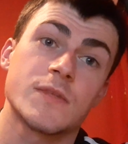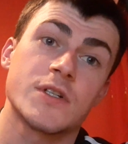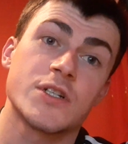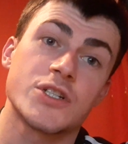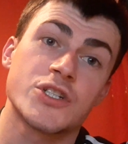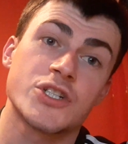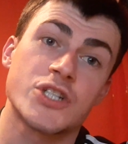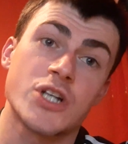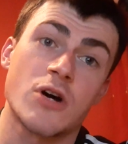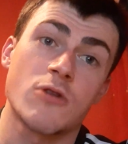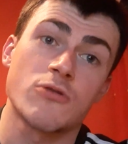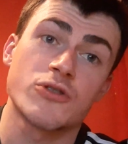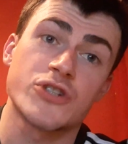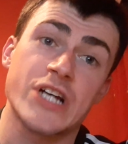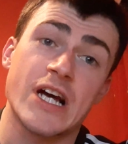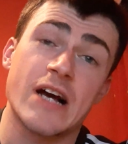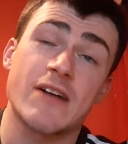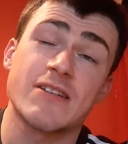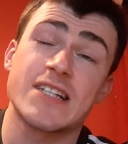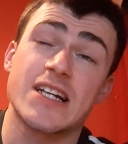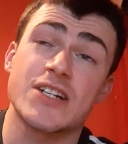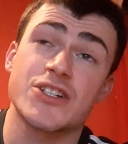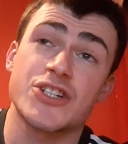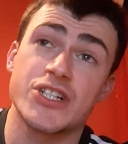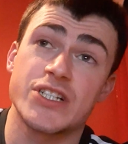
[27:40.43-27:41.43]

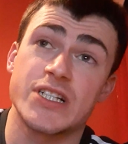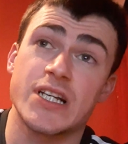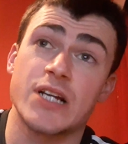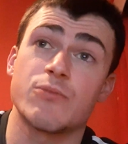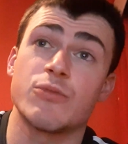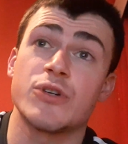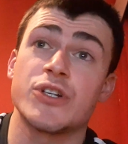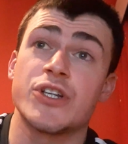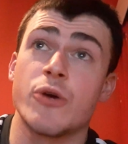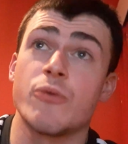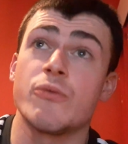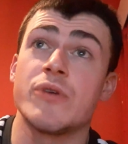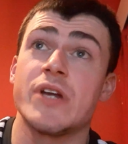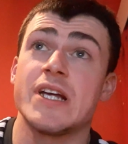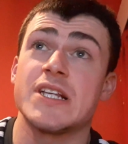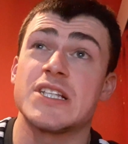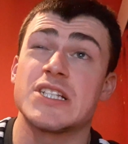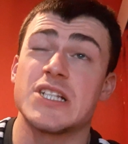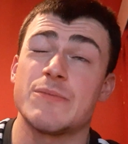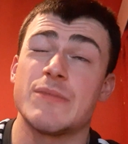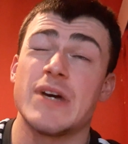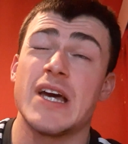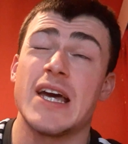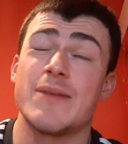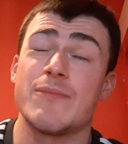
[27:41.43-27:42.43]
Solskjaer's actually said we do need
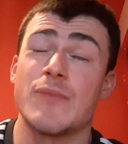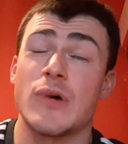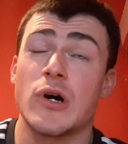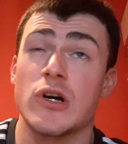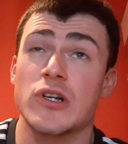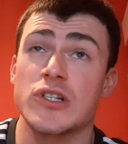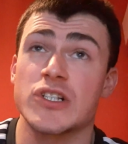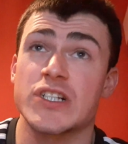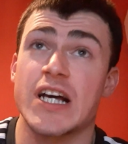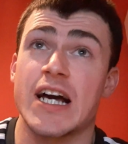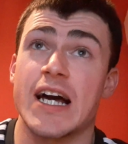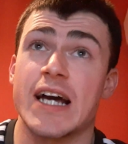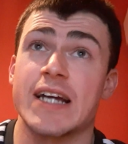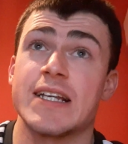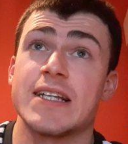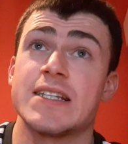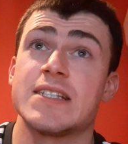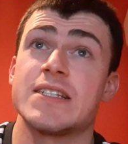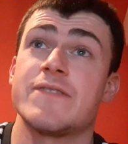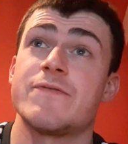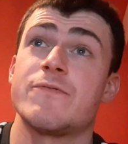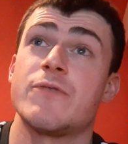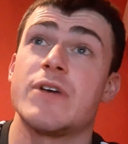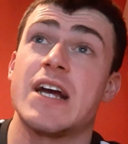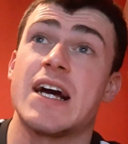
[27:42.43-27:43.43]
to make more
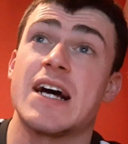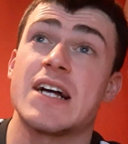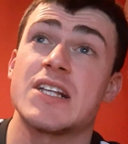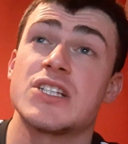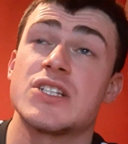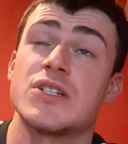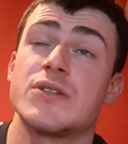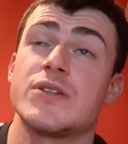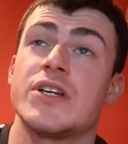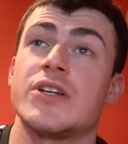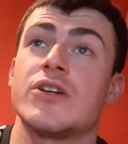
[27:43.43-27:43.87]
signings if we are to,